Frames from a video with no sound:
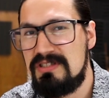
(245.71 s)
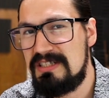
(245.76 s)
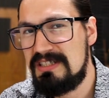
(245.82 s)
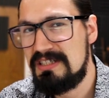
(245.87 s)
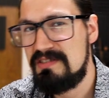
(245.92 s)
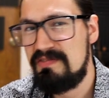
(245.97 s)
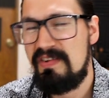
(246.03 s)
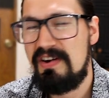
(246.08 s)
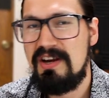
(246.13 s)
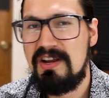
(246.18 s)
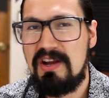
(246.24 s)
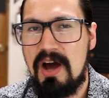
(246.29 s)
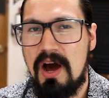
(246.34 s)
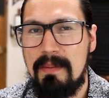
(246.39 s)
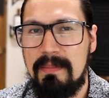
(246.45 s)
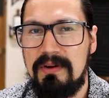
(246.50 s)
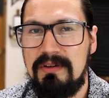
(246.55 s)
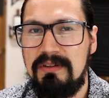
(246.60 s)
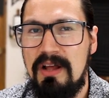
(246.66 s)
This is very
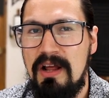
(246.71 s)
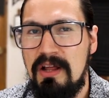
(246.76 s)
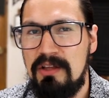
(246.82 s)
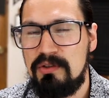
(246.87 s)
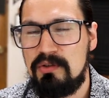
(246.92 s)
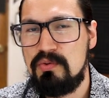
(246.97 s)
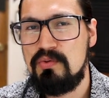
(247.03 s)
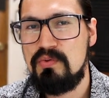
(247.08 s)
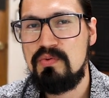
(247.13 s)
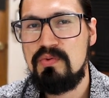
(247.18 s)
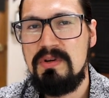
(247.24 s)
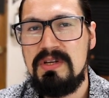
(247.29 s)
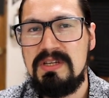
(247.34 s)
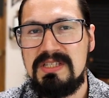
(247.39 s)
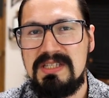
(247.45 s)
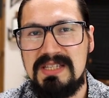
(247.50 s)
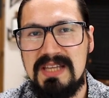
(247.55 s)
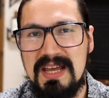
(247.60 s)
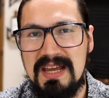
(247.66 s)
common to
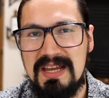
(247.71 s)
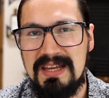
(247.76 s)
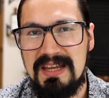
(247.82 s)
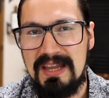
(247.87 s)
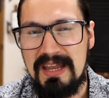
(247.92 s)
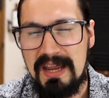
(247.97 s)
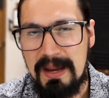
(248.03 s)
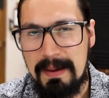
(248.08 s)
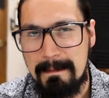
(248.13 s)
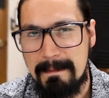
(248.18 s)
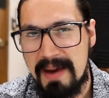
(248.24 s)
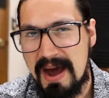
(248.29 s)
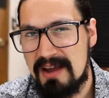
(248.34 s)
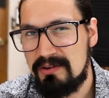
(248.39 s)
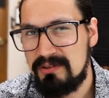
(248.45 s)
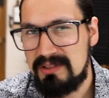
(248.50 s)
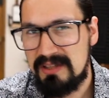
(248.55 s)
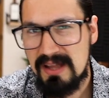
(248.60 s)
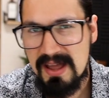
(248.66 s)
say in
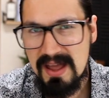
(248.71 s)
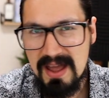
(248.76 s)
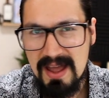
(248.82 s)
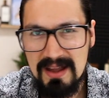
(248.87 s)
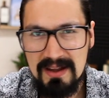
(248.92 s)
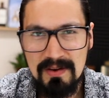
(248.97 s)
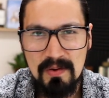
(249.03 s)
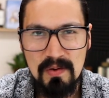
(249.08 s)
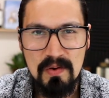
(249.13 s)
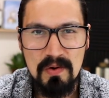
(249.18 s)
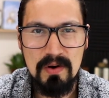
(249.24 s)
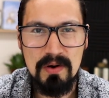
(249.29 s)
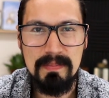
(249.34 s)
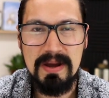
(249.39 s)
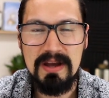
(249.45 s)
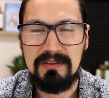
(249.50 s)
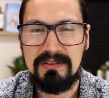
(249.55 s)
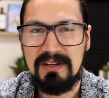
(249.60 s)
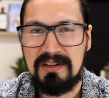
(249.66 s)
biotech or
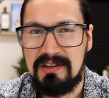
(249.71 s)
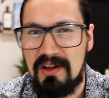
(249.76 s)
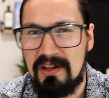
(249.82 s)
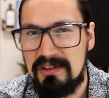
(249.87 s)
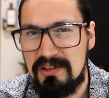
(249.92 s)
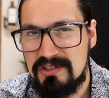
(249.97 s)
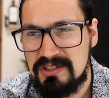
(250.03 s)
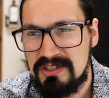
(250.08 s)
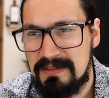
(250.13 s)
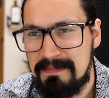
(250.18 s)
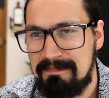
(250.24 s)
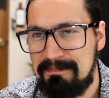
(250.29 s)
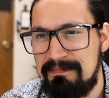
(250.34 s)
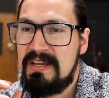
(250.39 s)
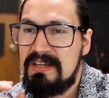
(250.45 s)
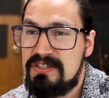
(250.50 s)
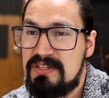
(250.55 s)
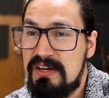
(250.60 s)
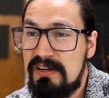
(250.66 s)
biotechnology.
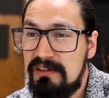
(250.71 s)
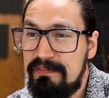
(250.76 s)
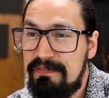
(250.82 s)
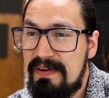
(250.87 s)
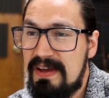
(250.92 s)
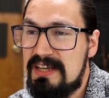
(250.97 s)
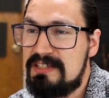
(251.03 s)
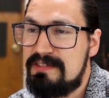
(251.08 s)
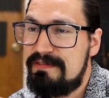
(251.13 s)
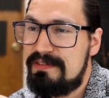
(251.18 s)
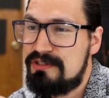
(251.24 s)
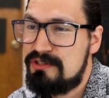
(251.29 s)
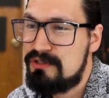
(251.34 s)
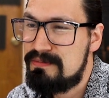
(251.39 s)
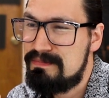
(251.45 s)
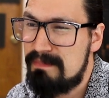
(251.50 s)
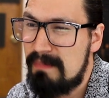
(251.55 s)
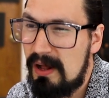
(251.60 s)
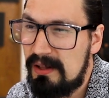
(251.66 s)
Single phase
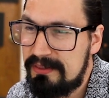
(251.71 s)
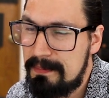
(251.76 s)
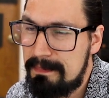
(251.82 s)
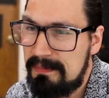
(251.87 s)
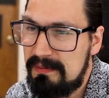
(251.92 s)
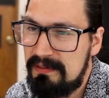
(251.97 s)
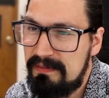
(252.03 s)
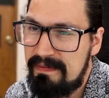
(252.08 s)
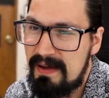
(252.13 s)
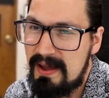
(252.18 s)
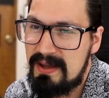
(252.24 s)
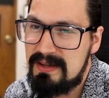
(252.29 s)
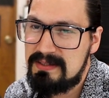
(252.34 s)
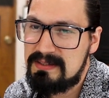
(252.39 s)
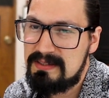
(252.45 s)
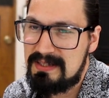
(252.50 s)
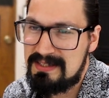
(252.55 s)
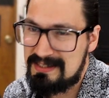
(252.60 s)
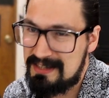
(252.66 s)
versus multiple
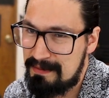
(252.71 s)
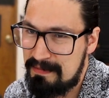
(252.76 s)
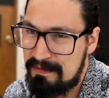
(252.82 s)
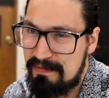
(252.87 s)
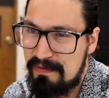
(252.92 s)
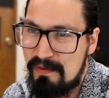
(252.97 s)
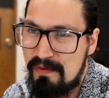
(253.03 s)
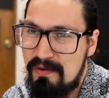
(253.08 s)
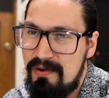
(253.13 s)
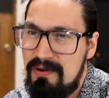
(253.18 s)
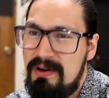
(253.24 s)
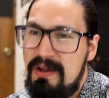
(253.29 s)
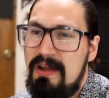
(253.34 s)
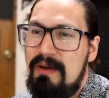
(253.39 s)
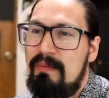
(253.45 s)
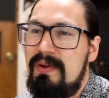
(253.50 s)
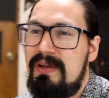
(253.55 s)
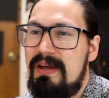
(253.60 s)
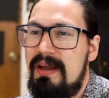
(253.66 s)
phase. As stated before,
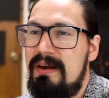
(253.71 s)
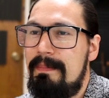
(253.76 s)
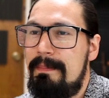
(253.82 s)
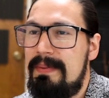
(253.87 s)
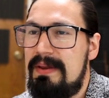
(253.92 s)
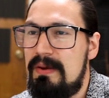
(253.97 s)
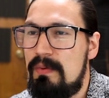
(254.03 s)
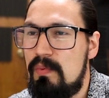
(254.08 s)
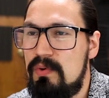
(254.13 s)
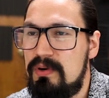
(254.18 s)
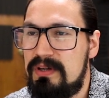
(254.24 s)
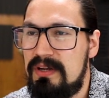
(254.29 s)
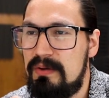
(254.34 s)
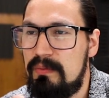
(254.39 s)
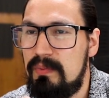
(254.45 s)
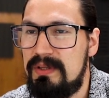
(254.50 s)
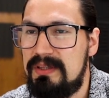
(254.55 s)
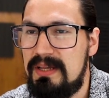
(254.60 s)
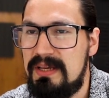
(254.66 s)
we can be
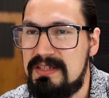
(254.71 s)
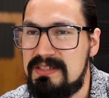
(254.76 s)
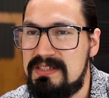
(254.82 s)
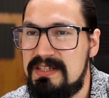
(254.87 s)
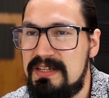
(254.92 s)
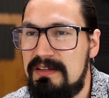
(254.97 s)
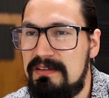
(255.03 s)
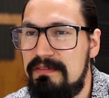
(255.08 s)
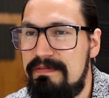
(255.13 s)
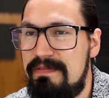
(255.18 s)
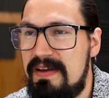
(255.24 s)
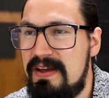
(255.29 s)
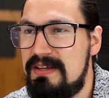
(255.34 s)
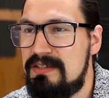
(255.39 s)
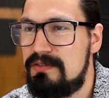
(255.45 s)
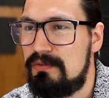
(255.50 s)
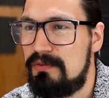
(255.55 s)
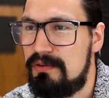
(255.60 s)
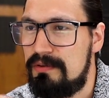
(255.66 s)
working with a single
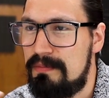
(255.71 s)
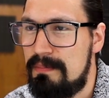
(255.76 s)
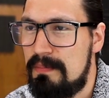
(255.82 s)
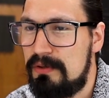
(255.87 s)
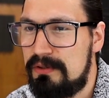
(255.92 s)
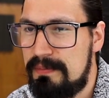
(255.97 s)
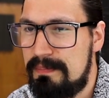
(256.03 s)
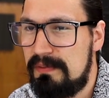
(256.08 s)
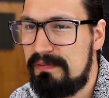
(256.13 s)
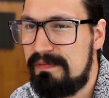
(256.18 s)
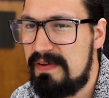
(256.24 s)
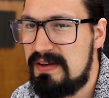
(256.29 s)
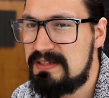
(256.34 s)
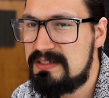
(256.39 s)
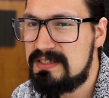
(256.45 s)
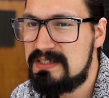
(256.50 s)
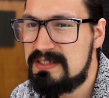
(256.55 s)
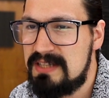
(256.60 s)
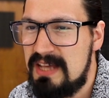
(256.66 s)
phase or multiple
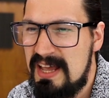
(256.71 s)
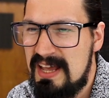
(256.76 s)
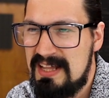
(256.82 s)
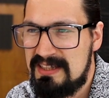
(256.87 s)
phases.